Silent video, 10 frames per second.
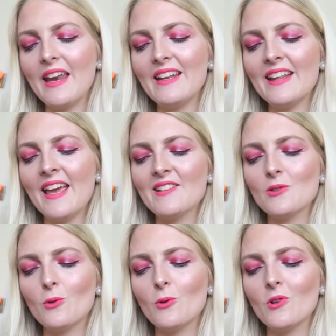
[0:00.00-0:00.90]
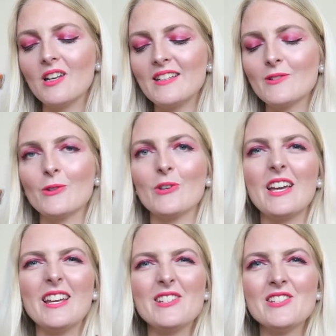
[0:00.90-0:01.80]
and it has all little
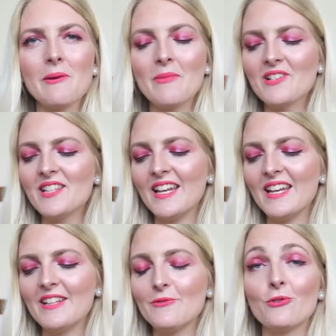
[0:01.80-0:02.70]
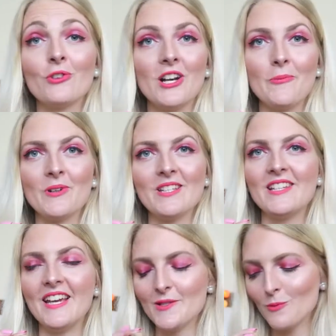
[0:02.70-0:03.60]
uh, shimmers in it. Really
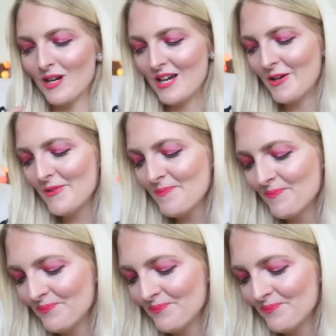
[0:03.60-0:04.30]
pretty as well